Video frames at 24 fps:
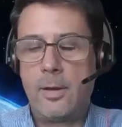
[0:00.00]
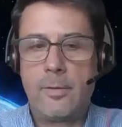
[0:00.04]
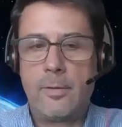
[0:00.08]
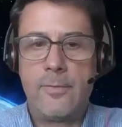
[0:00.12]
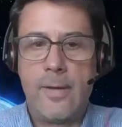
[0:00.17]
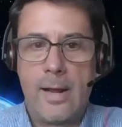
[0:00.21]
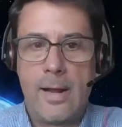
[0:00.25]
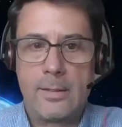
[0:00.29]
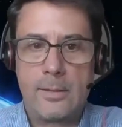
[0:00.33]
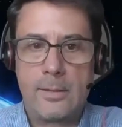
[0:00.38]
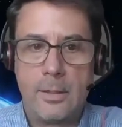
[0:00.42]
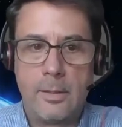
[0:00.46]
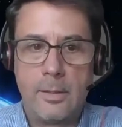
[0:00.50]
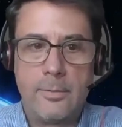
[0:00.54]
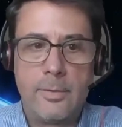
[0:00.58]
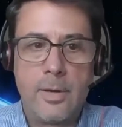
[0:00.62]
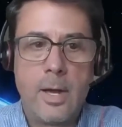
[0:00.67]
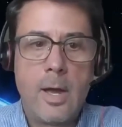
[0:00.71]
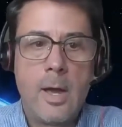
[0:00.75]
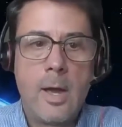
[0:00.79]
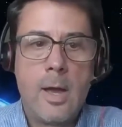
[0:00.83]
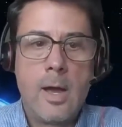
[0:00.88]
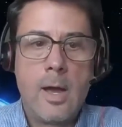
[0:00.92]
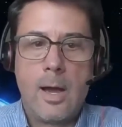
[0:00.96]
they're effective,
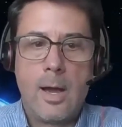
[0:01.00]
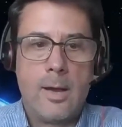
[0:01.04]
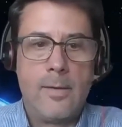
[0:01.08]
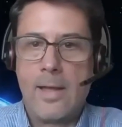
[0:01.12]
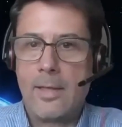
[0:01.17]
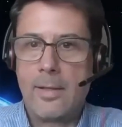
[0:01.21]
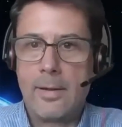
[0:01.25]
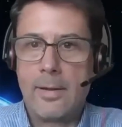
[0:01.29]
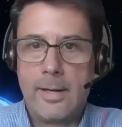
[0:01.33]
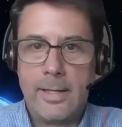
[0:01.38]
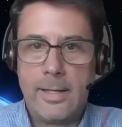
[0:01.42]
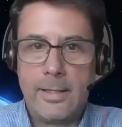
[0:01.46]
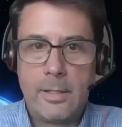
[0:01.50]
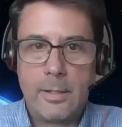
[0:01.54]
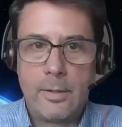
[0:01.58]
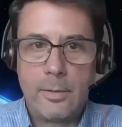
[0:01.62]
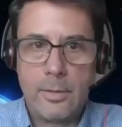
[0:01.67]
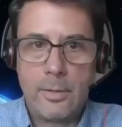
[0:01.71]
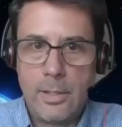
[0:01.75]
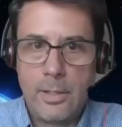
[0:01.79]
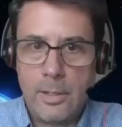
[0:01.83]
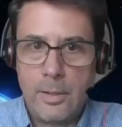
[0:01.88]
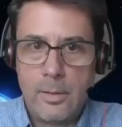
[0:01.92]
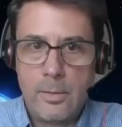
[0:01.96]
validate
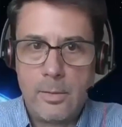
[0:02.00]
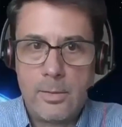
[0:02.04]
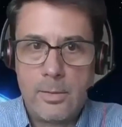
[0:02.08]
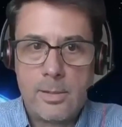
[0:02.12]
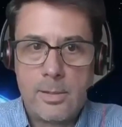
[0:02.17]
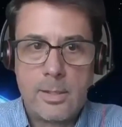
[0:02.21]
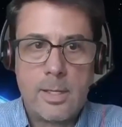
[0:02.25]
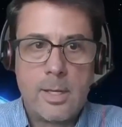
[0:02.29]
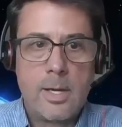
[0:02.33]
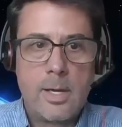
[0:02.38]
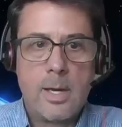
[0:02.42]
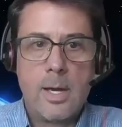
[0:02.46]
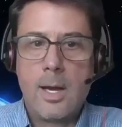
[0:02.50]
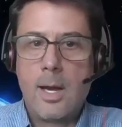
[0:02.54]
their use.